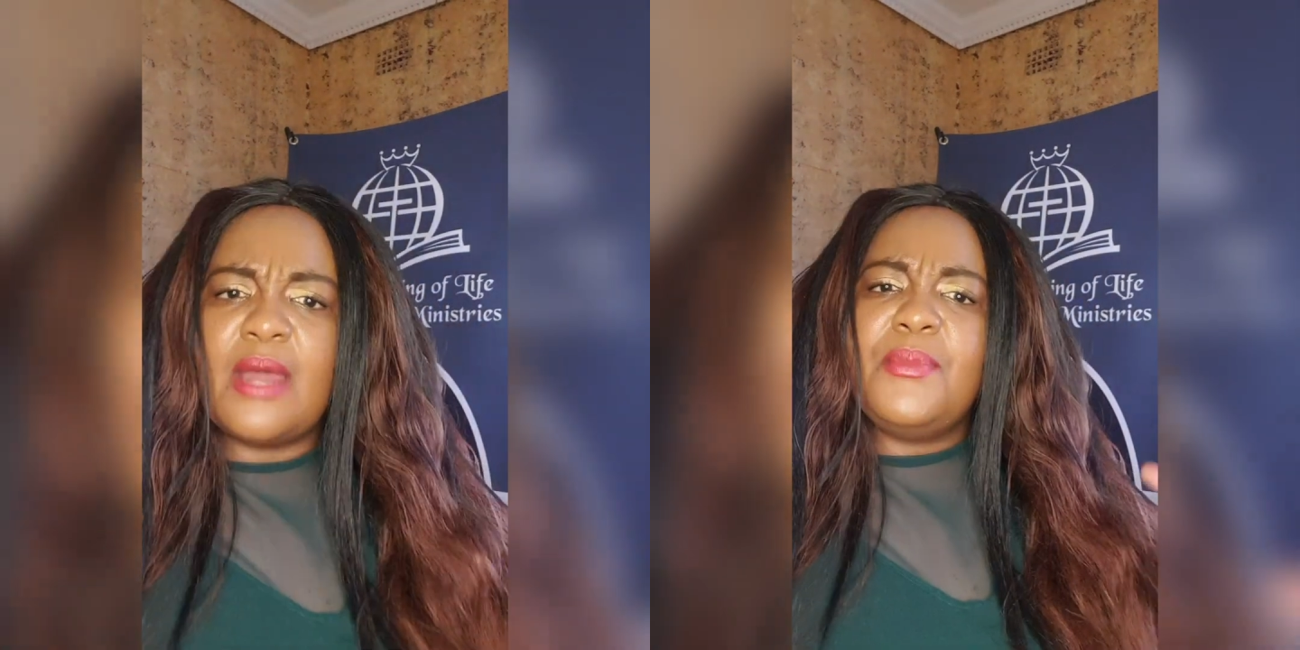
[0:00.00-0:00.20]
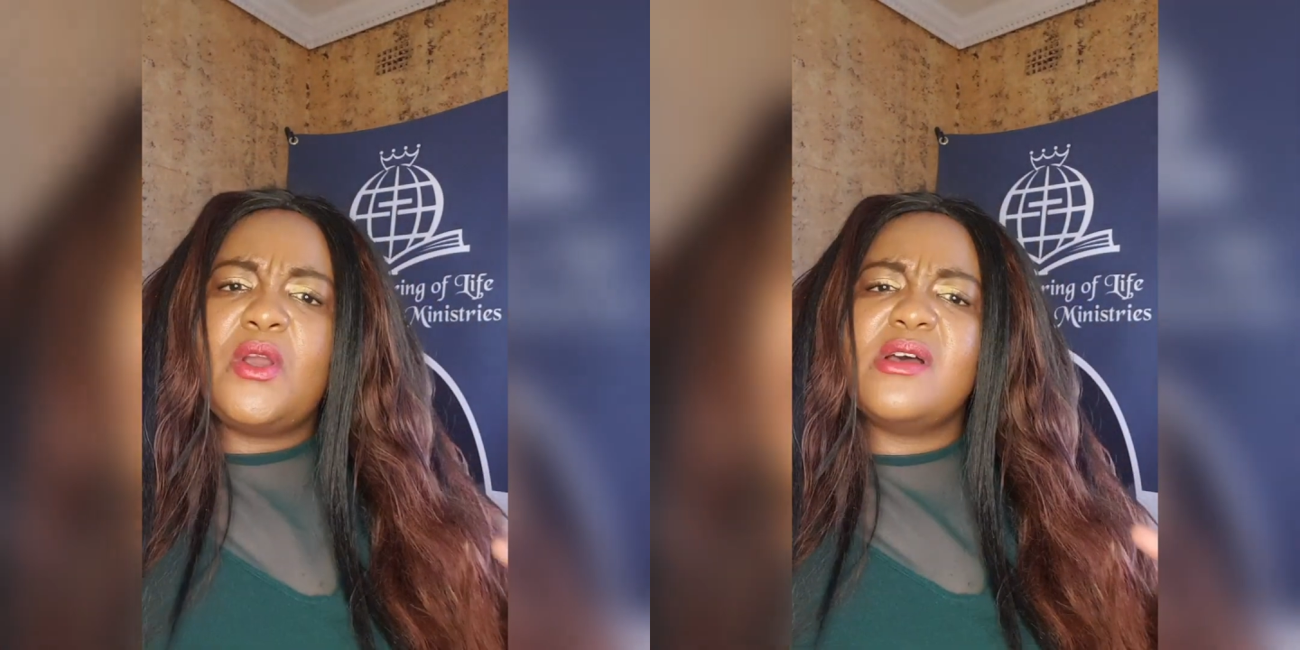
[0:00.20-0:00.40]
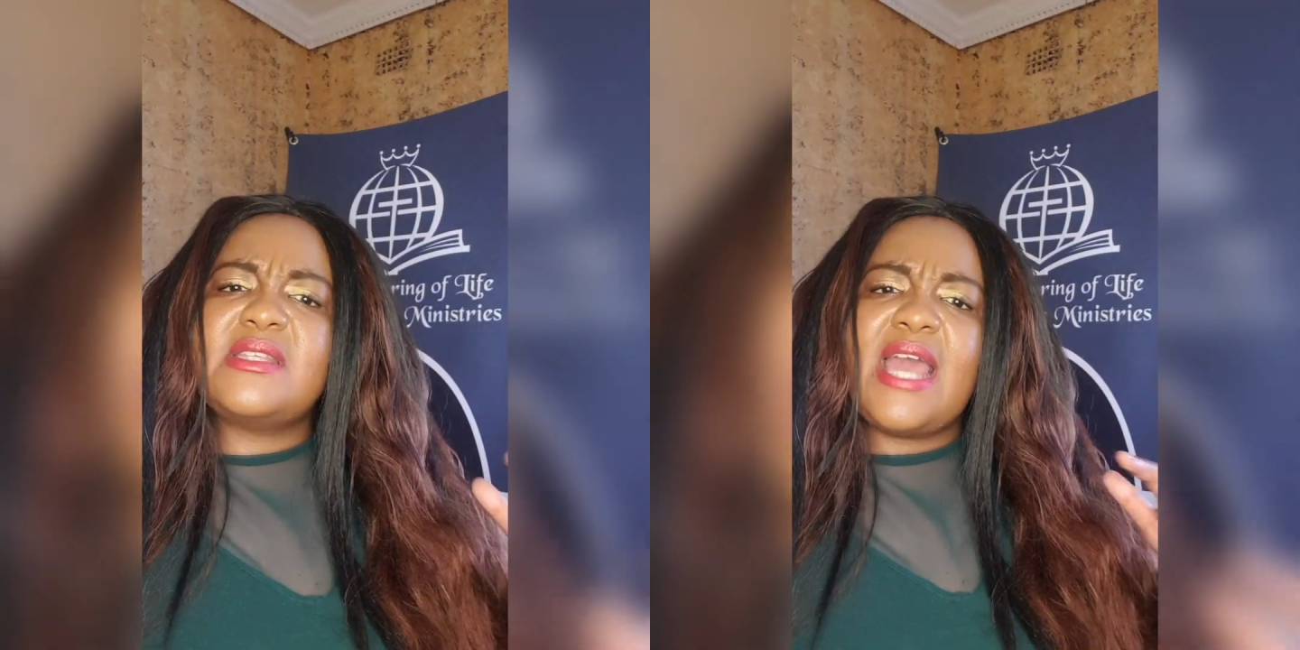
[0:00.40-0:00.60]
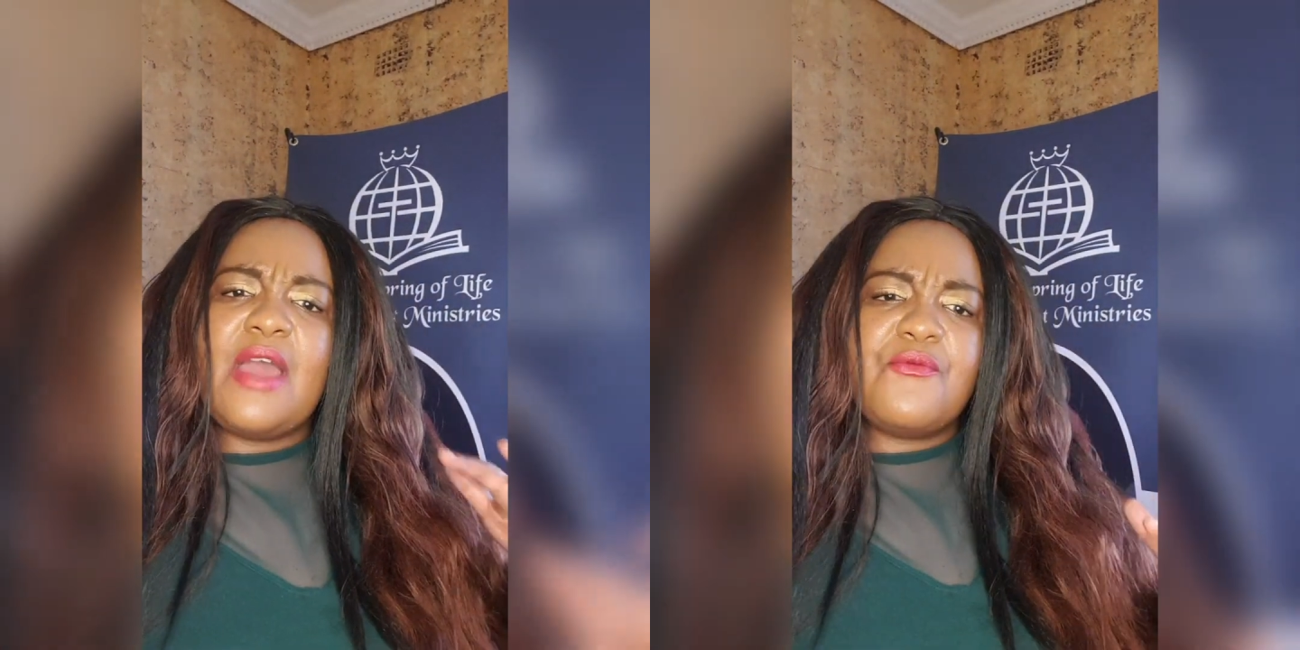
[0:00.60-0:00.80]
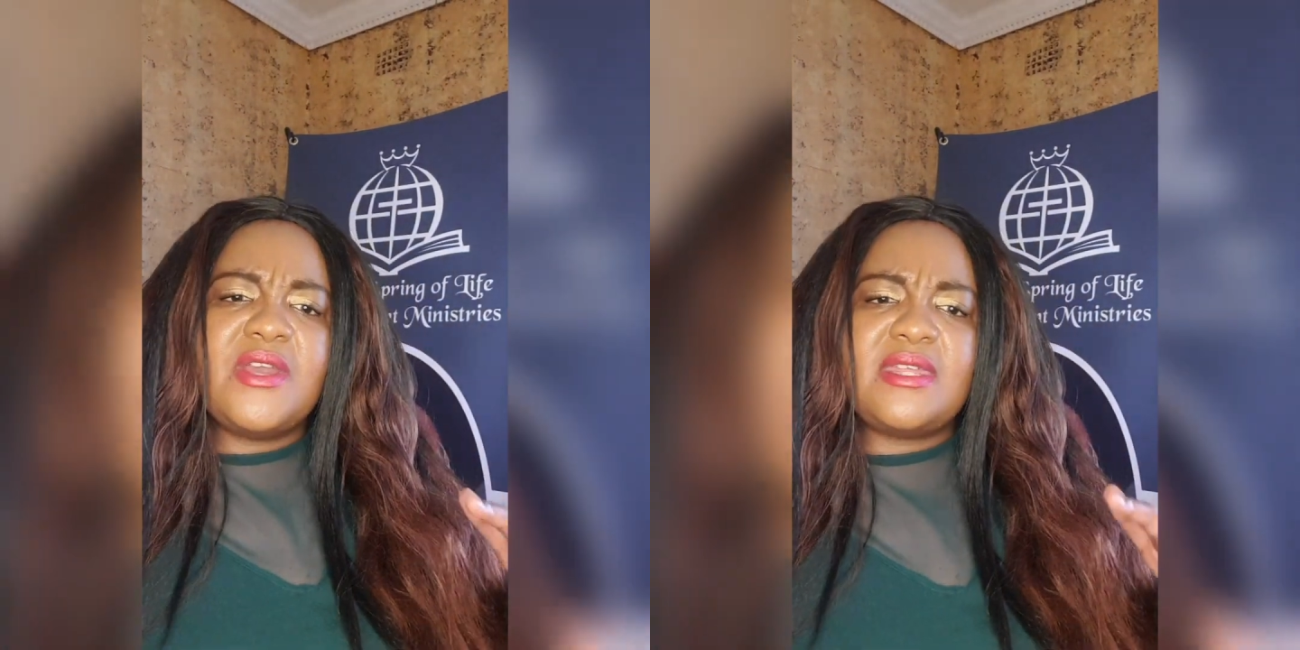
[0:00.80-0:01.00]
Because
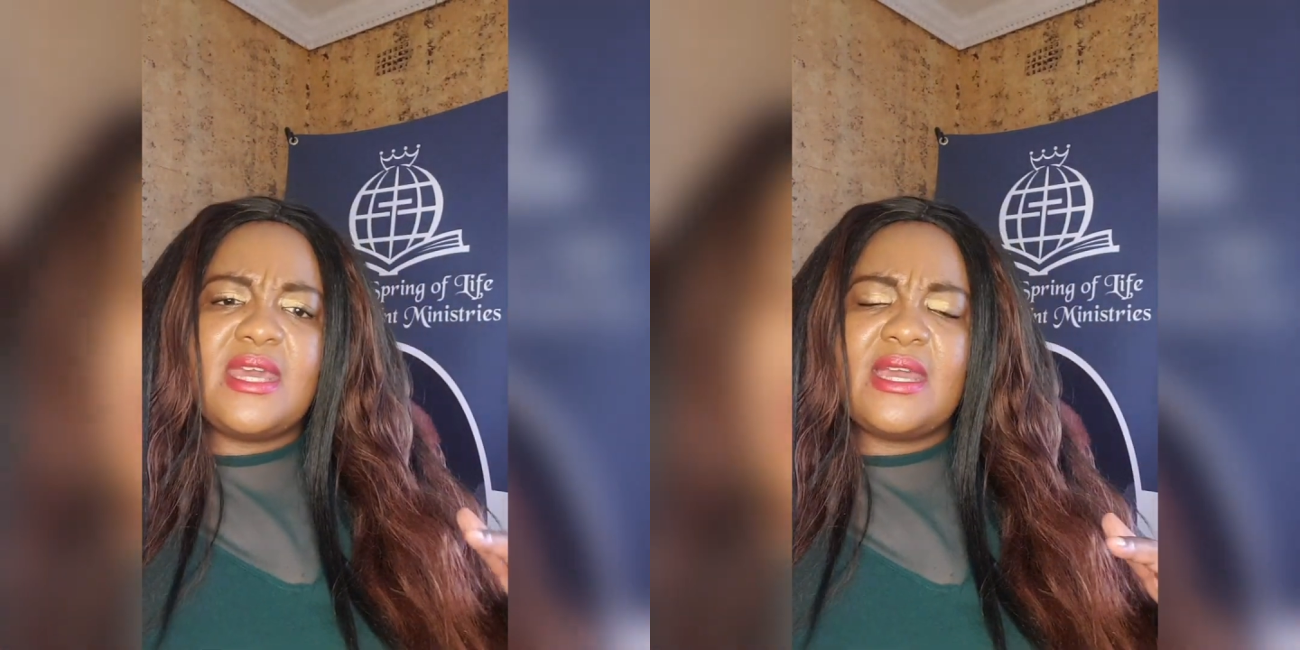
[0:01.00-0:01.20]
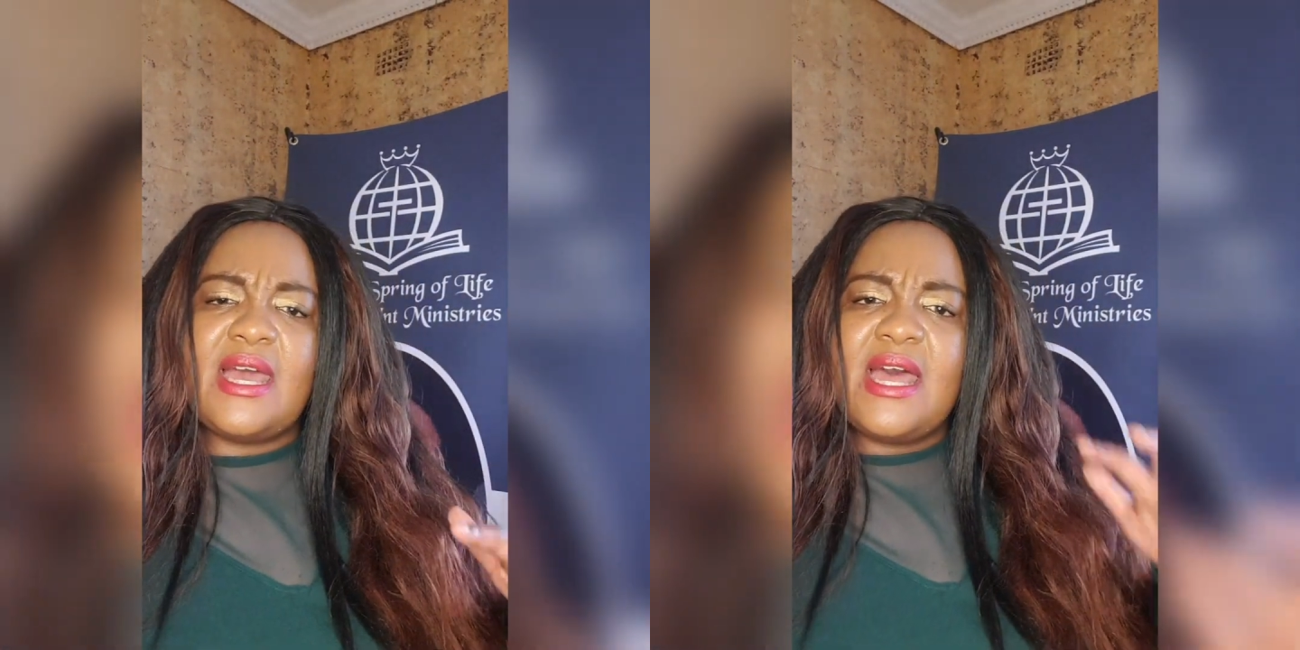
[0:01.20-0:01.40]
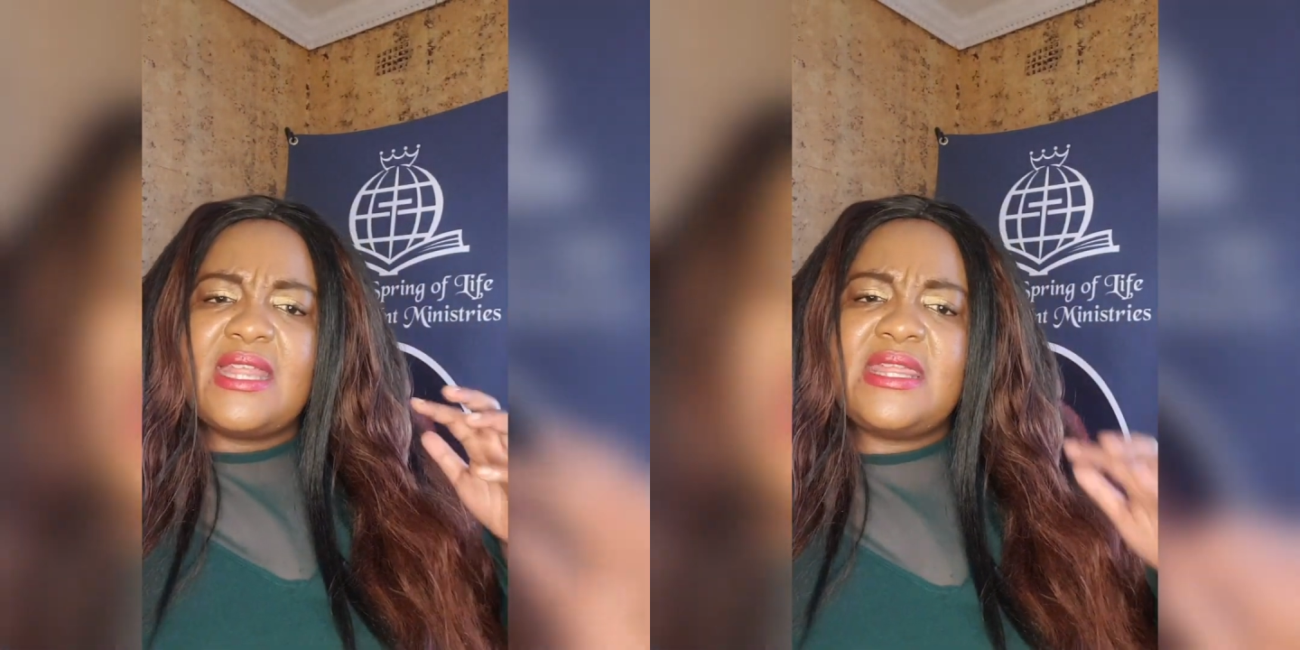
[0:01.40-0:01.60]
everything,